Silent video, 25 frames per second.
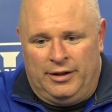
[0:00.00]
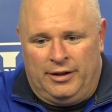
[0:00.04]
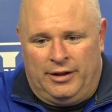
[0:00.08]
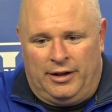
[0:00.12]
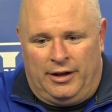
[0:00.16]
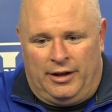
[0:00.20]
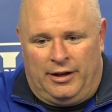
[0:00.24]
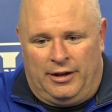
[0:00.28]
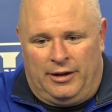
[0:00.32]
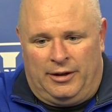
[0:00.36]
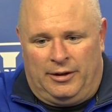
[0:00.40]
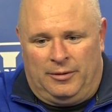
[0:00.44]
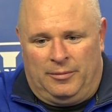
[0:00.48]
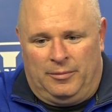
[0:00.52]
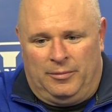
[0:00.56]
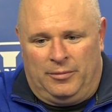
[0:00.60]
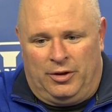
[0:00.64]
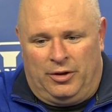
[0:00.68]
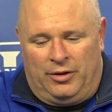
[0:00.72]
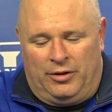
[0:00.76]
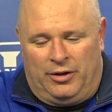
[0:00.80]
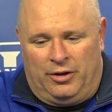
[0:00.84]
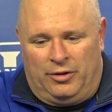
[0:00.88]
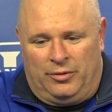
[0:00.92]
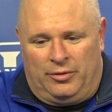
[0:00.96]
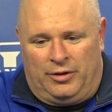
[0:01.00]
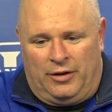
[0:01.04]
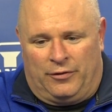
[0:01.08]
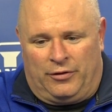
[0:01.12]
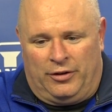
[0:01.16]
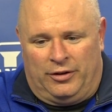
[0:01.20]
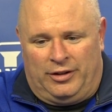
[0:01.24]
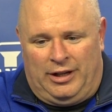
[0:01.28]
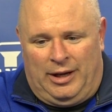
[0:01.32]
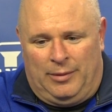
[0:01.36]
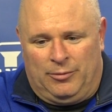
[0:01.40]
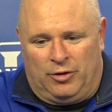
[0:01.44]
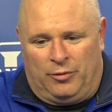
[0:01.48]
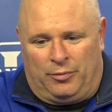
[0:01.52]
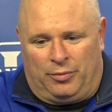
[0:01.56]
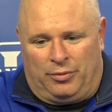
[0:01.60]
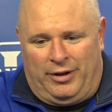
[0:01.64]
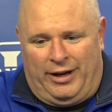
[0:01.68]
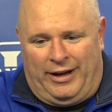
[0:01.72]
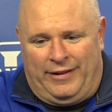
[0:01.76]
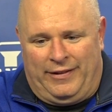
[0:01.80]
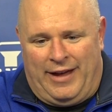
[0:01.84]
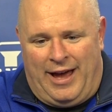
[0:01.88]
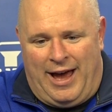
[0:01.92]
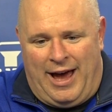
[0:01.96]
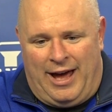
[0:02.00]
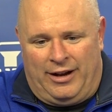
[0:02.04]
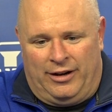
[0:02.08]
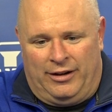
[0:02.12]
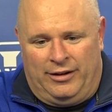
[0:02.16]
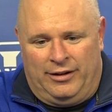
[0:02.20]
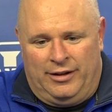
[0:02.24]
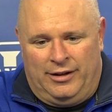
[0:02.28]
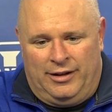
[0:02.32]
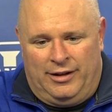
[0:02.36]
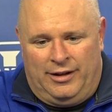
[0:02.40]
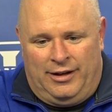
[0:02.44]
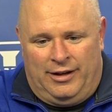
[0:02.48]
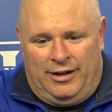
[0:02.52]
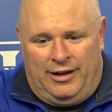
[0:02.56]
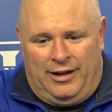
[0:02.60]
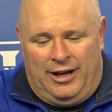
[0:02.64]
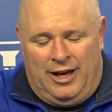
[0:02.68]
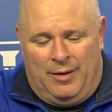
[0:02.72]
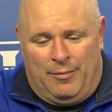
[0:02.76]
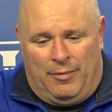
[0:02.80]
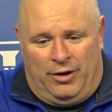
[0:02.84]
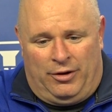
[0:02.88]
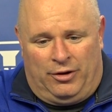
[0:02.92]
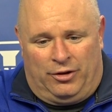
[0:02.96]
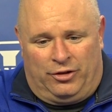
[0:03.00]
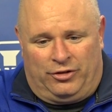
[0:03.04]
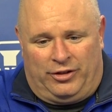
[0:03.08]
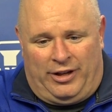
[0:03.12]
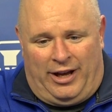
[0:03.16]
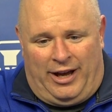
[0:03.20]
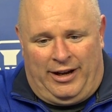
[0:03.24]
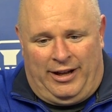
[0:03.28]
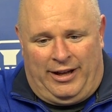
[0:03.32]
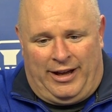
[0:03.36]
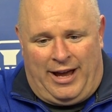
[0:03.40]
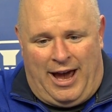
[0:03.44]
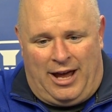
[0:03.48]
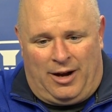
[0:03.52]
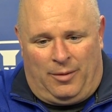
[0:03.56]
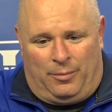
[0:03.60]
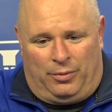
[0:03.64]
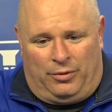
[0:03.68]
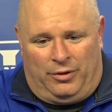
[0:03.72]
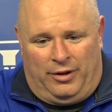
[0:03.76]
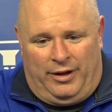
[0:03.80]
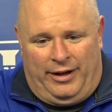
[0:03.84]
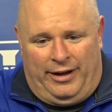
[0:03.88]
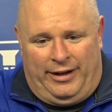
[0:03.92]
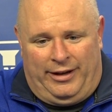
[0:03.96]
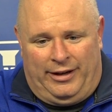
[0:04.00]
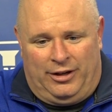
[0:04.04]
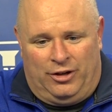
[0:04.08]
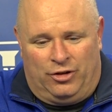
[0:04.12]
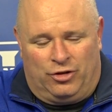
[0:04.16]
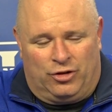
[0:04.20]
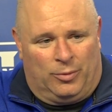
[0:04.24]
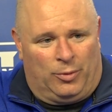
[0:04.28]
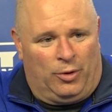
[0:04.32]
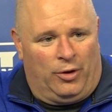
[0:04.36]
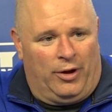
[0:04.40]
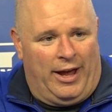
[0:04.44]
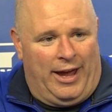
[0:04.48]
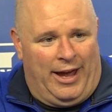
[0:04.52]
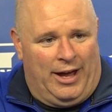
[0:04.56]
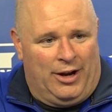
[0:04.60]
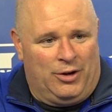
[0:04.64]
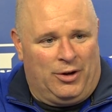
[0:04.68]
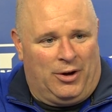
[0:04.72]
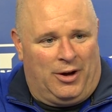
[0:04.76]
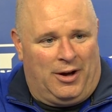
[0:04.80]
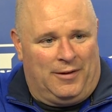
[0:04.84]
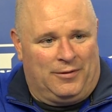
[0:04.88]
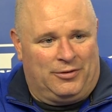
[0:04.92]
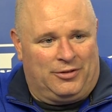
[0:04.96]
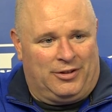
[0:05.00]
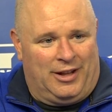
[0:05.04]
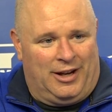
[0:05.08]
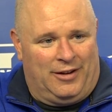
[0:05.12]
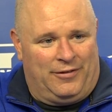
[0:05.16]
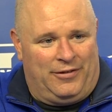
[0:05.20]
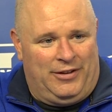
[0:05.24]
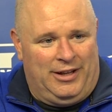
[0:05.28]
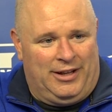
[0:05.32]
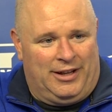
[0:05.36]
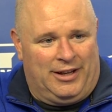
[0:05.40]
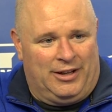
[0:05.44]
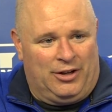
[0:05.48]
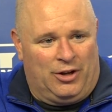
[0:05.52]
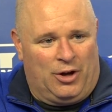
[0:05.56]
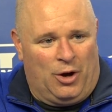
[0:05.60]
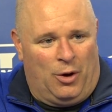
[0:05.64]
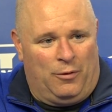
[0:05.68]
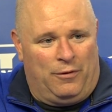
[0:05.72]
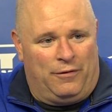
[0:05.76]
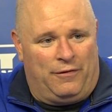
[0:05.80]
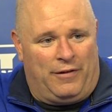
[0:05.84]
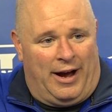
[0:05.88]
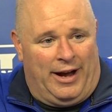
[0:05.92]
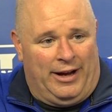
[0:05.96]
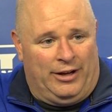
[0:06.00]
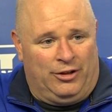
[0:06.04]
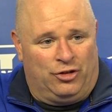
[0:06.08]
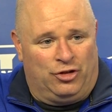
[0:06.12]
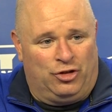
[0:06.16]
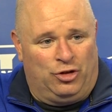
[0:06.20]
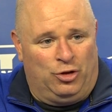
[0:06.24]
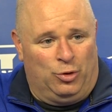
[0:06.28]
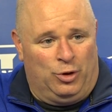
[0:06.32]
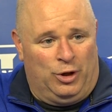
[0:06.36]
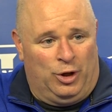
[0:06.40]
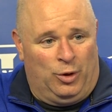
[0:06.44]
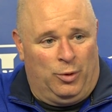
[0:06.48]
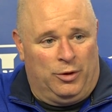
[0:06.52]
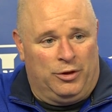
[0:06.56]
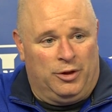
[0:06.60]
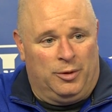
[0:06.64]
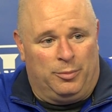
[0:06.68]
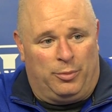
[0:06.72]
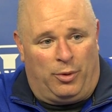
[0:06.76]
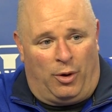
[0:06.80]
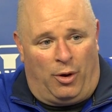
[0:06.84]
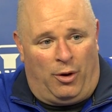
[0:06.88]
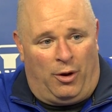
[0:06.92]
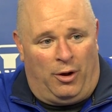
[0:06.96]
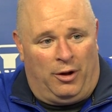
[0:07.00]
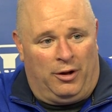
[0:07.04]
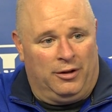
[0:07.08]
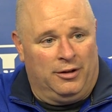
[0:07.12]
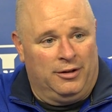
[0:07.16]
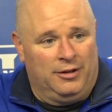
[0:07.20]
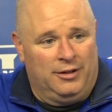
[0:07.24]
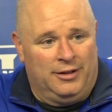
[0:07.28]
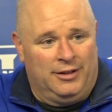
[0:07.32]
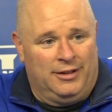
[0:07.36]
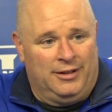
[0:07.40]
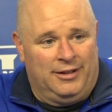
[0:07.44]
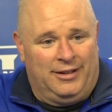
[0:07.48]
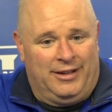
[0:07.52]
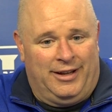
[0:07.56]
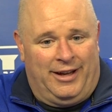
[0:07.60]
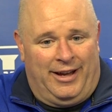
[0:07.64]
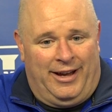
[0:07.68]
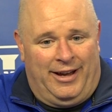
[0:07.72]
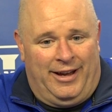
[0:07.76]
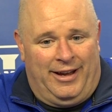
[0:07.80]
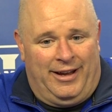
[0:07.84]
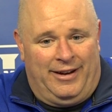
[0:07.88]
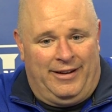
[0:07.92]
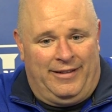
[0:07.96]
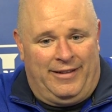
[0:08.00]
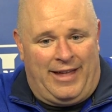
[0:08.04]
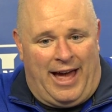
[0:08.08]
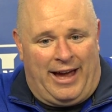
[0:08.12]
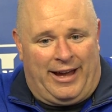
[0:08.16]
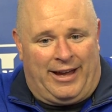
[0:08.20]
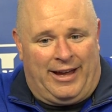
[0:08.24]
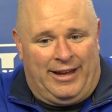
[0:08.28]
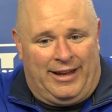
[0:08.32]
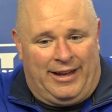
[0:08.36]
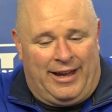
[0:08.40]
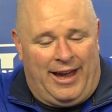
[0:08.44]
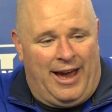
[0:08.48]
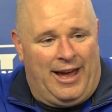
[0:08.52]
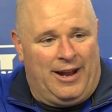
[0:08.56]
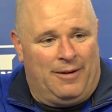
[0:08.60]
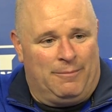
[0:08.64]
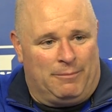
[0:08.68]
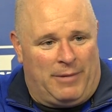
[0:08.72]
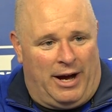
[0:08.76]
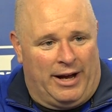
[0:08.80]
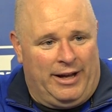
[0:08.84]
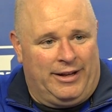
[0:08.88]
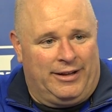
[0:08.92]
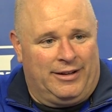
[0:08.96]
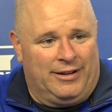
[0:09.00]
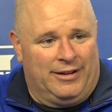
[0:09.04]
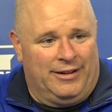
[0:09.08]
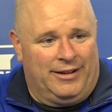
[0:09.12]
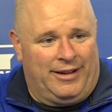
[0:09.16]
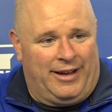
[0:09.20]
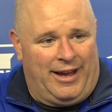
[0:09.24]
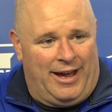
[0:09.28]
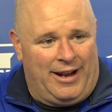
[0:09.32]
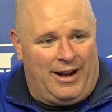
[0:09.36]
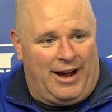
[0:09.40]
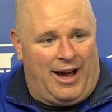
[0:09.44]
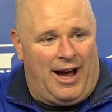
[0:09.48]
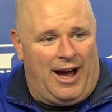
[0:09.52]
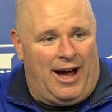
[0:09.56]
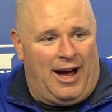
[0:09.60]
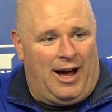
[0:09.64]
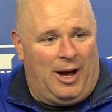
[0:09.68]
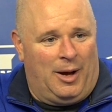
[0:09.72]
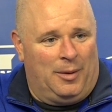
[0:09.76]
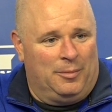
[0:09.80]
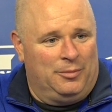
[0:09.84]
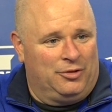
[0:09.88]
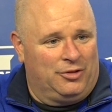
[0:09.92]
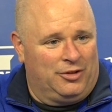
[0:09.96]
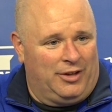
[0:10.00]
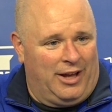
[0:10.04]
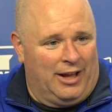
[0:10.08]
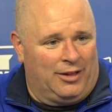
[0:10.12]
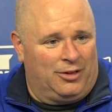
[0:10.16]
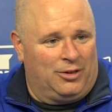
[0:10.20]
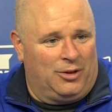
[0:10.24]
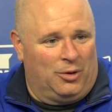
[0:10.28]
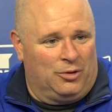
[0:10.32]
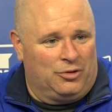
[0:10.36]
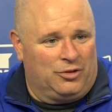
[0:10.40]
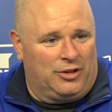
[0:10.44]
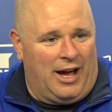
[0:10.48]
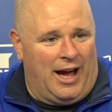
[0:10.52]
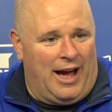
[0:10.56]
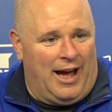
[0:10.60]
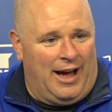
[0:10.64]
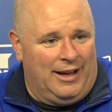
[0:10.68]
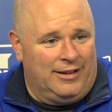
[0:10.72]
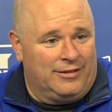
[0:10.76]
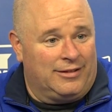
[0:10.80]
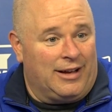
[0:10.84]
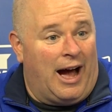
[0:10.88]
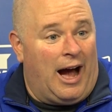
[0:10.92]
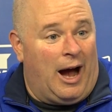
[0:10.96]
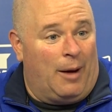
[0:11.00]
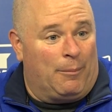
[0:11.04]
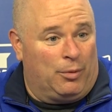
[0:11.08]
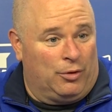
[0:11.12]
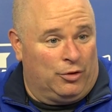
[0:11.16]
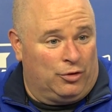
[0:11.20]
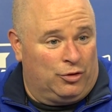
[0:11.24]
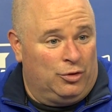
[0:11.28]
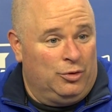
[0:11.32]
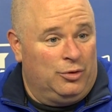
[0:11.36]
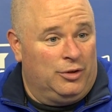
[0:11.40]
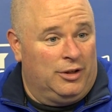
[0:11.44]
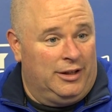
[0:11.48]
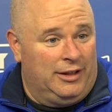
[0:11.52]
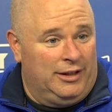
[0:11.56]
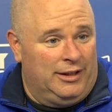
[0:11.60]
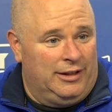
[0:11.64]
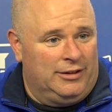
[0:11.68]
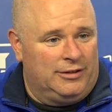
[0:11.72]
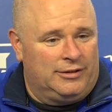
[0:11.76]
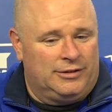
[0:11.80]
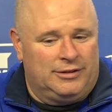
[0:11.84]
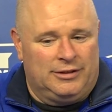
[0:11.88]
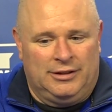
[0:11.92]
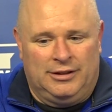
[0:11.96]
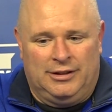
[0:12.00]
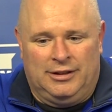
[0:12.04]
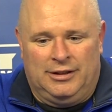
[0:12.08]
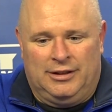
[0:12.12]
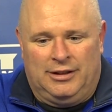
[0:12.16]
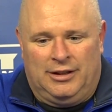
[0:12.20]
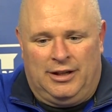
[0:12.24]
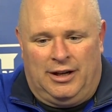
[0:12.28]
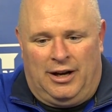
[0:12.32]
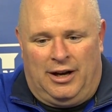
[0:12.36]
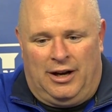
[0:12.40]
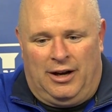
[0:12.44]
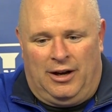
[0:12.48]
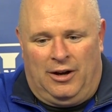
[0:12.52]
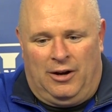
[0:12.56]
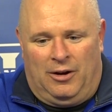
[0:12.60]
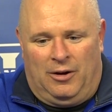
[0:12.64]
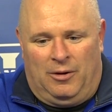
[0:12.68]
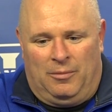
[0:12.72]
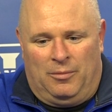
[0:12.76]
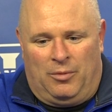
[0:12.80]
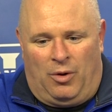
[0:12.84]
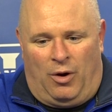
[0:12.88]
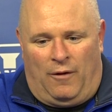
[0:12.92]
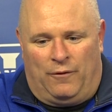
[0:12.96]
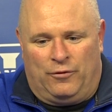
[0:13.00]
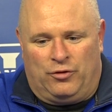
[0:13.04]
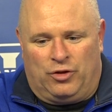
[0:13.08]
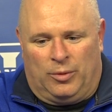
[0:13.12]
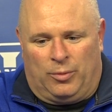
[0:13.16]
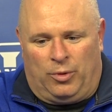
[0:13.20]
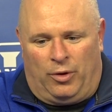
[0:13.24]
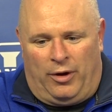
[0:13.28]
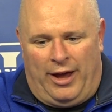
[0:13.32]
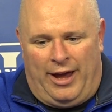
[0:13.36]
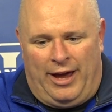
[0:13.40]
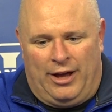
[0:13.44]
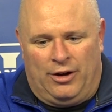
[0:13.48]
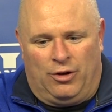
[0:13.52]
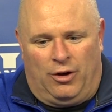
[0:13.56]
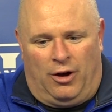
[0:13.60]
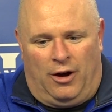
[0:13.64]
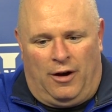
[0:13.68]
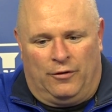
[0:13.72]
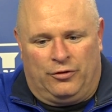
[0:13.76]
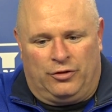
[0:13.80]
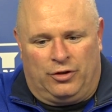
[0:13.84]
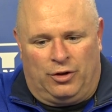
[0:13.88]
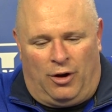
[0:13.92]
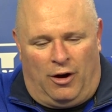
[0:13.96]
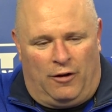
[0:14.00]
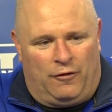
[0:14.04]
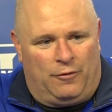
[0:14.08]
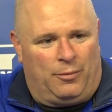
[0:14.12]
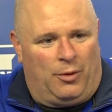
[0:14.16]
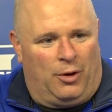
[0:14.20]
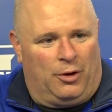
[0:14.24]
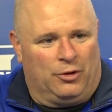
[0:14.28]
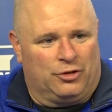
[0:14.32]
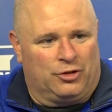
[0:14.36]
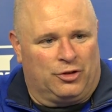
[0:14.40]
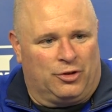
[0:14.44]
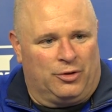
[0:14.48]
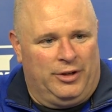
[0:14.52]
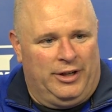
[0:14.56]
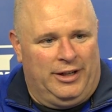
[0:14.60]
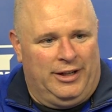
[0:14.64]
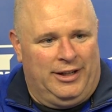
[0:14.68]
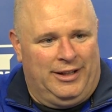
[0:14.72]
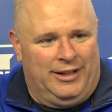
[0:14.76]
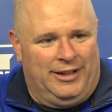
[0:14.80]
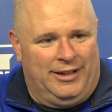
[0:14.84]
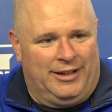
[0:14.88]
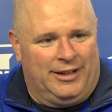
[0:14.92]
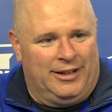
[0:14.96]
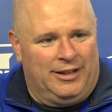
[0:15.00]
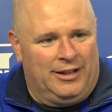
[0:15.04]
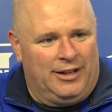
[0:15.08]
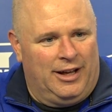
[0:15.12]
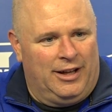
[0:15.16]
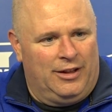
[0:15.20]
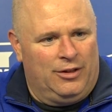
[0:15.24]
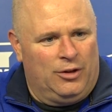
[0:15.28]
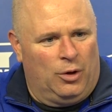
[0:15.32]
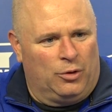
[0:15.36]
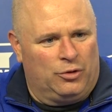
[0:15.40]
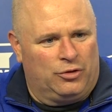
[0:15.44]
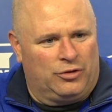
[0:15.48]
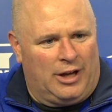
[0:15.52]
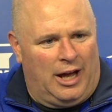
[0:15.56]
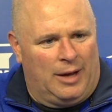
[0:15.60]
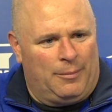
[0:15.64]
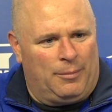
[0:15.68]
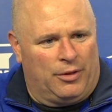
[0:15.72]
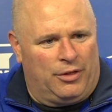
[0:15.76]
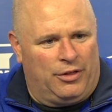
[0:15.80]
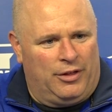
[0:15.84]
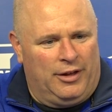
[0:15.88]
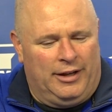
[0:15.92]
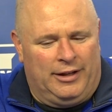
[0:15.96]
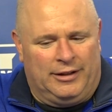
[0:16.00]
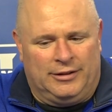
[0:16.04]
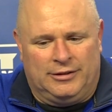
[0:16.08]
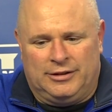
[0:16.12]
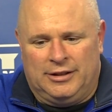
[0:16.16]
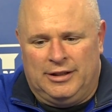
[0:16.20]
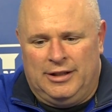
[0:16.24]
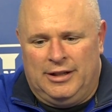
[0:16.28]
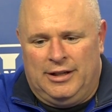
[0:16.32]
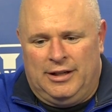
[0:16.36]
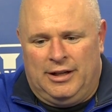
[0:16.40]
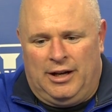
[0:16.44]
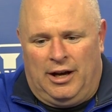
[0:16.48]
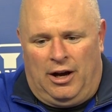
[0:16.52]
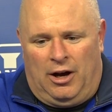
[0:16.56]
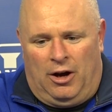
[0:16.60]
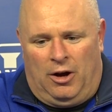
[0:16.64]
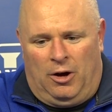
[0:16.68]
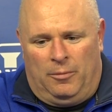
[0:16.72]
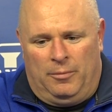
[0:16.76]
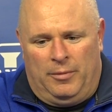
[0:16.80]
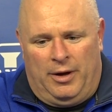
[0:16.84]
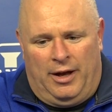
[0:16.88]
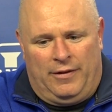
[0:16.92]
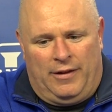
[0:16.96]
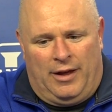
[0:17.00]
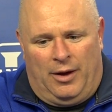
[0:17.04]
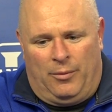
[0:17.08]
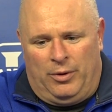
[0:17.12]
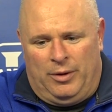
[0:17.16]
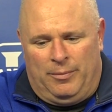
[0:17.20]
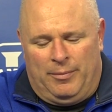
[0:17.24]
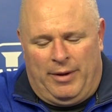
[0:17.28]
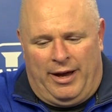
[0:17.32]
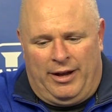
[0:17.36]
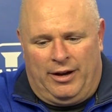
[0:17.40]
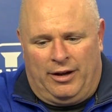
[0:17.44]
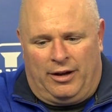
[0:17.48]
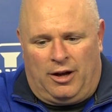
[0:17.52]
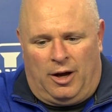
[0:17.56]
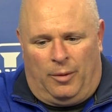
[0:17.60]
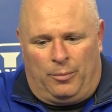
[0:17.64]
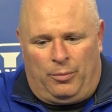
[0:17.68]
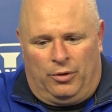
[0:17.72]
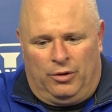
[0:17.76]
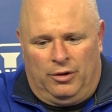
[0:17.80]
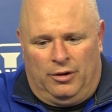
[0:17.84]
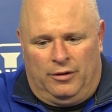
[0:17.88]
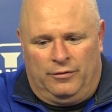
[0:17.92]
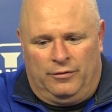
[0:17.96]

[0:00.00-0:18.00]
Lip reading: There are different teams have played that, and him understanding how to play in the dribble handoffs, and that if he can go find shooting with the ball, and that can get Micah, get Hobbs, get those guys opportunities off dribble handoffs and off ball screening and those type of things. And then we made a couple